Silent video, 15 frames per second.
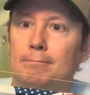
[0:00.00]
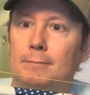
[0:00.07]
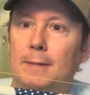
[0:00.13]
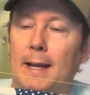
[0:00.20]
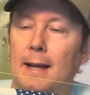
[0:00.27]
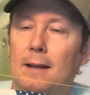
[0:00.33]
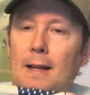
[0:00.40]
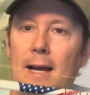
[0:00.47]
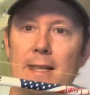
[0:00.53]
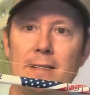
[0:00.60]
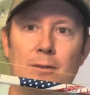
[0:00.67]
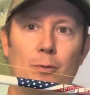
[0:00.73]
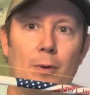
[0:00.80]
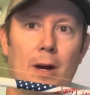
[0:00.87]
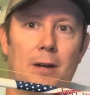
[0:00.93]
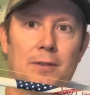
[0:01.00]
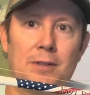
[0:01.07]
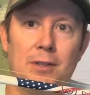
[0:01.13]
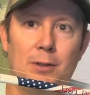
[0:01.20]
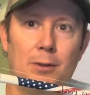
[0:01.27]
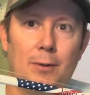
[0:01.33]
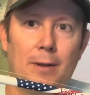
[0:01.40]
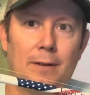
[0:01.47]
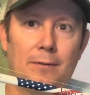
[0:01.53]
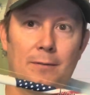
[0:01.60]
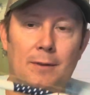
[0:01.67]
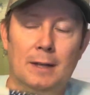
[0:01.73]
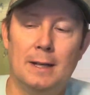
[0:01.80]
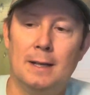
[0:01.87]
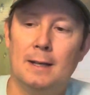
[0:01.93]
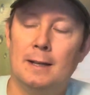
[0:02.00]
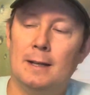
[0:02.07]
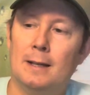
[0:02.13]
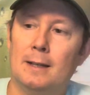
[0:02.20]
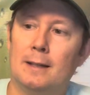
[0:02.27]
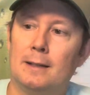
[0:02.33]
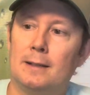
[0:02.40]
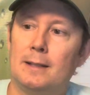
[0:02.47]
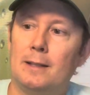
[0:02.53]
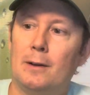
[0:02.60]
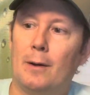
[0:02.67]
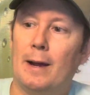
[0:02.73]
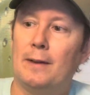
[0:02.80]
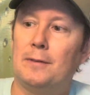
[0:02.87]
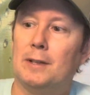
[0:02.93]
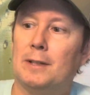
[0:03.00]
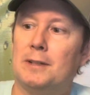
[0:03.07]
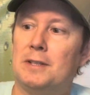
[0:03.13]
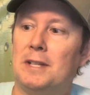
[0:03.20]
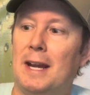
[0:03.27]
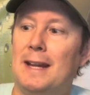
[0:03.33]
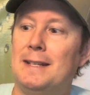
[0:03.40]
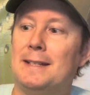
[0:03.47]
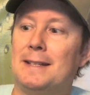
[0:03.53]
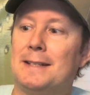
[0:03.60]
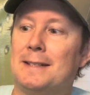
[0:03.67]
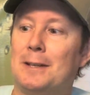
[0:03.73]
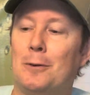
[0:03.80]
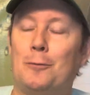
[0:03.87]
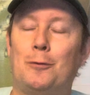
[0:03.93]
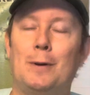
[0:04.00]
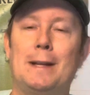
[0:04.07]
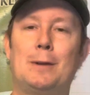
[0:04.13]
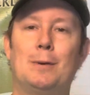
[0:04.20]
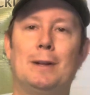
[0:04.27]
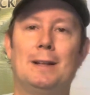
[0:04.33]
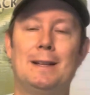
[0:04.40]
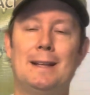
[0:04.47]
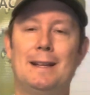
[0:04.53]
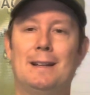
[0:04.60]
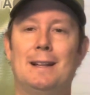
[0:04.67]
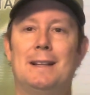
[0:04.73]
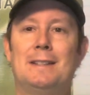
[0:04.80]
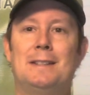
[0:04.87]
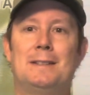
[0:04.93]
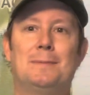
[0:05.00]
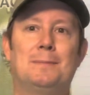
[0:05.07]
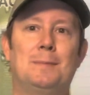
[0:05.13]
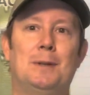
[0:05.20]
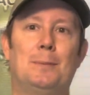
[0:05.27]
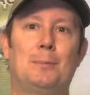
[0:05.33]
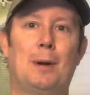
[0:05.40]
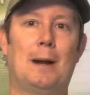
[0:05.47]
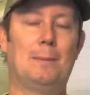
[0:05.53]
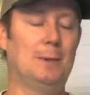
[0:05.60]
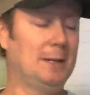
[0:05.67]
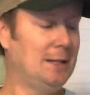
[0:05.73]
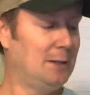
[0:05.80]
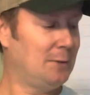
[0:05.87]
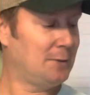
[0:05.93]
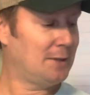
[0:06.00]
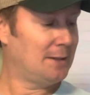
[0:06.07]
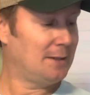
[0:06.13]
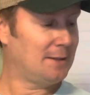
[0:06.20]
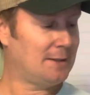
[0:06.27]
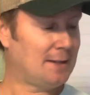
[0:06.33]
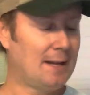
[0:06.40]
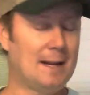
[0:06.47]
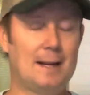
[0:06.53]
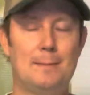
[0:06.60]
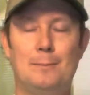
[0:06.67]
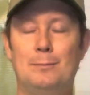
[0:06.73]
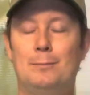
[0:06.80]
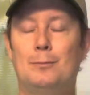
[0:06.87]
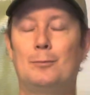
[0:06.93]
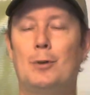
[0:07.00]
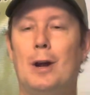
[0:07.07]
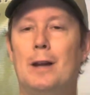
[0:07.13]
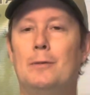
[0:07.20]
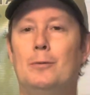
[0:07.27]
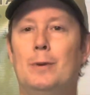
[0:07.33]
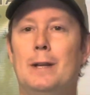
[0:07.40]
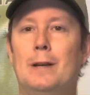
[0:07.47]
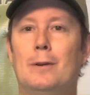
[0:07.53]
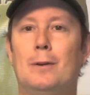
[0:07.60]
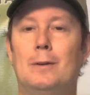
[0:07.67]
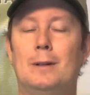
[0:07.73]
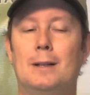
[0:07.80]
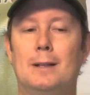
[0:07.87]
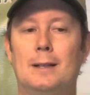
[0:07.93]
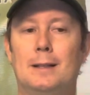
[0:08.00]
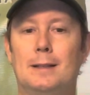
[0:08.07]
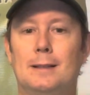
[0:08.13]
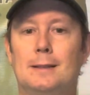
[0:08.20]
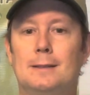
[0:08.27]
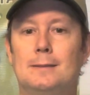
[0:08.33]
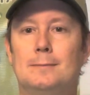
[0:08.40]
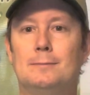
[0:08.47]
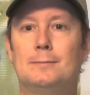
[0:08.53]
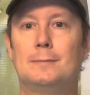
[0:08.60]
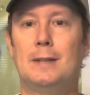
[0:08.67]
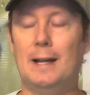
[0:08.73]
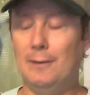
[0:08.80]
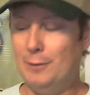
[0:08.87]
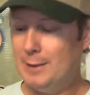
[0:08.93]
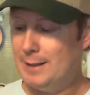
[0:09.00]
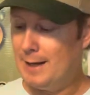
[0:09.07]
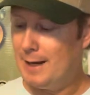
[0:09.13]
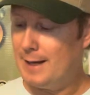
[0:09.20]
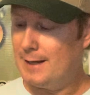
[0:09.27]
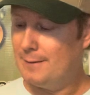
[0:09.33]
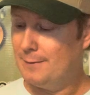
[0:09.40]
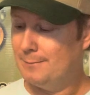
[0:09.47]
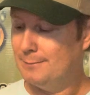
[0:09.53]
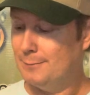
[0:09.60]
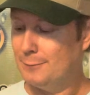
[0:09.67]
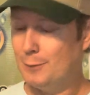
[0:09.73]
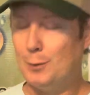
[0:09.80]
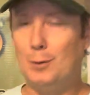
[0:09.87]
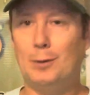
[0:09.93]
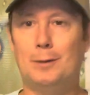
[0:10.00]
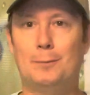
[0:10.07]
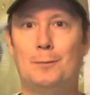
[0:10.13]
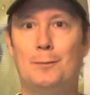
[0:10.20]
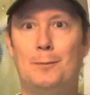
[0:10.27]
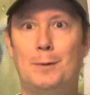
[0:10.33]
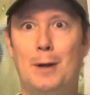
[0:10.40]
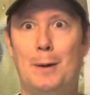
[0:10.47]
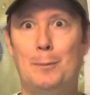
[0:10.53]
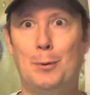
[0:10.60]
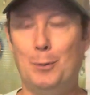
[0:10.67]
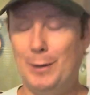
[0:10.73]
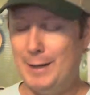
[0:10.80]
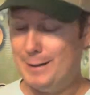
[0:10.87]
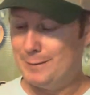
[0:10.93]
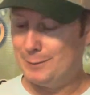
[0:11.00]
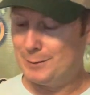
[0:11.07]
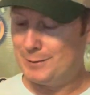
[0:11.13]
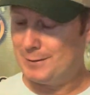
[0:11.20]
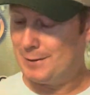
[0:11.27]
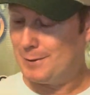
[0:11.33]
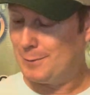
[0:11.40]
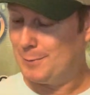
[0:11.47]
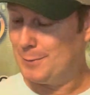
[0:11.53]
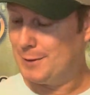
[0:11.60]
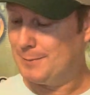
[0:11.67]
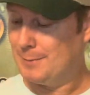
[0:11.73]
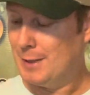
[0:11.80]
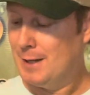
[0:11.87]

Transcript: it lasts a while too if you don't have to change it so frequently, unless you're probably using the same rod and reel every day for a couple weeks or so. But